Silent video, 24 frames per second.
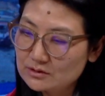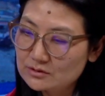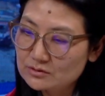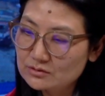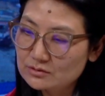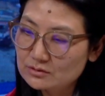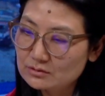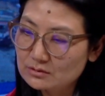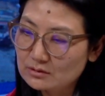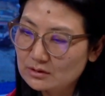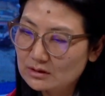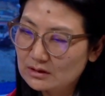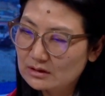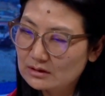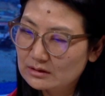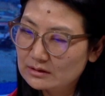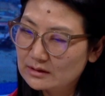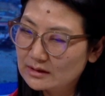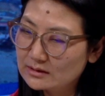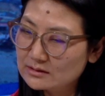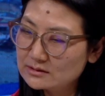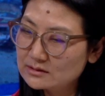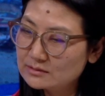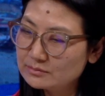So
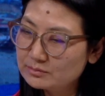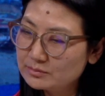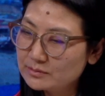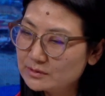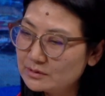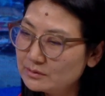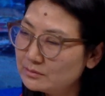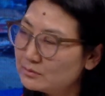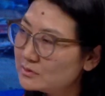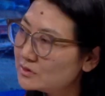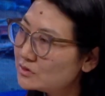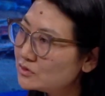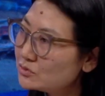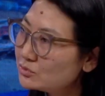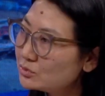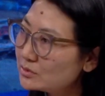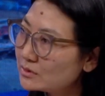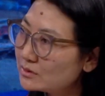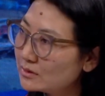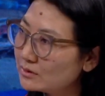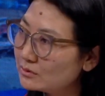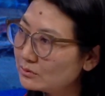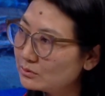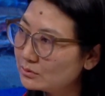that's pretty much
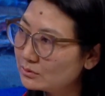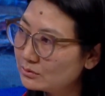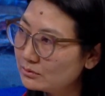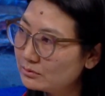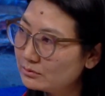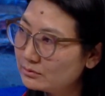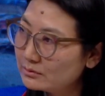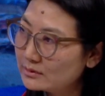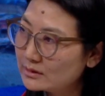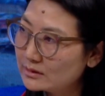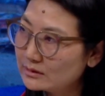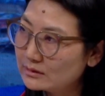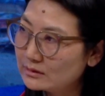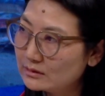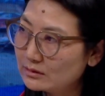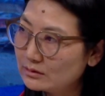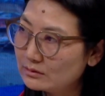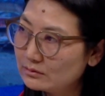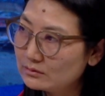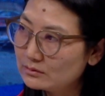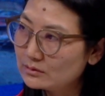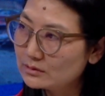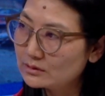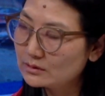what I know right
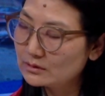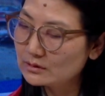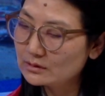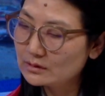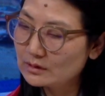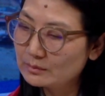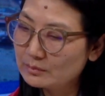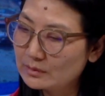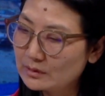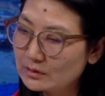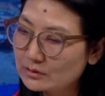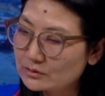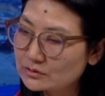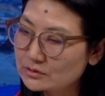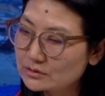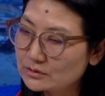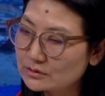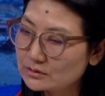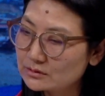now about